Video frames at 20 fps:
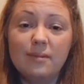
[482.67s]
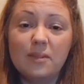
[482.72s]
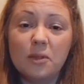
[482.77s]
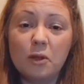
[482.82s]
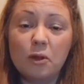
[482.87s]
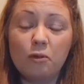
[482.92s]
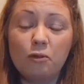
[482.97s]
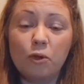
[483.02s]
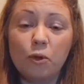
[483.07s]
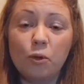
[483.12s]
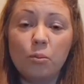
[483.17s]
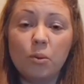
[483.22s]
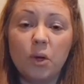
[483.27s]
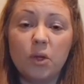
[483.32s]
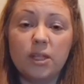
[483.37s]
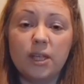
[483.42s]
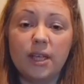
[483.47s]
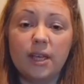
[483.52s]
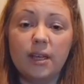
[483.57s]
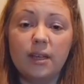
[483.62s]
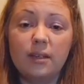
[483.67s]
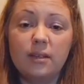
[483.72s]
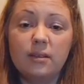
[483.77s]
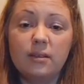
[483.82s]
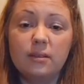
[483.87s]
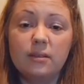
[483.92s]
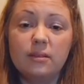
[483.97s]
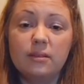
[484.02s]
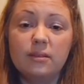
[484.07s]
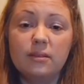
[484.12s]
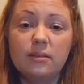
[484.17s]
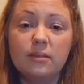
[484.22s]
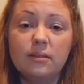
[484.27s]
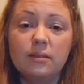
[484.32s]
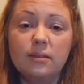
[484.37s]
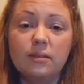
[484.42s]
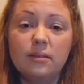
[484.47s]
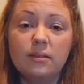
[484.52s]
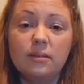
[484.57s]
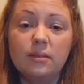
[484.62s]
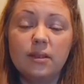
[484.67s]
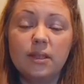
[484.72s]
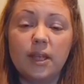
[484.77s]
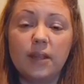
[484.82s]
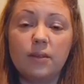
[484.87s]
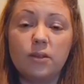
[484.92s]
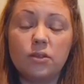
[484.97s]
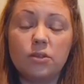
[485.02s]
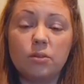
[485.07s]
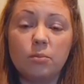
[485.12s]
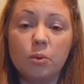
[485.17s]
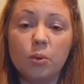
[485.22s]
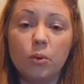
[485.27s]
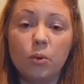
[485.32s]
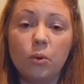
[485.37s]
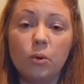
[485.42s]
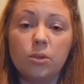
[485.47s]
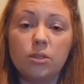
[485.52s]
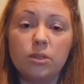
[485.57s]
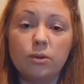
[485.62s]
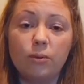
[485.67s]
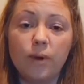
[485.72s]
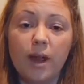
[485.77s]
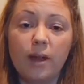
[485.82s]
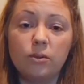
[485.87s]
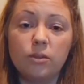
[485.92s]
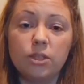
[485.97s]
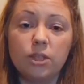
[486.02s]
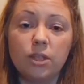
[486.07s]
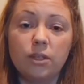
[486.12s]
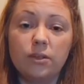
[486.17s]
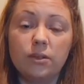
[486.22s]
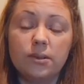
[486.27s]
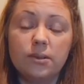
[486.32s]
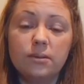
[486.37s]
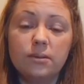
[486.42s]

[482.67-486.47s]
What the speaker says: of your body in the support around you.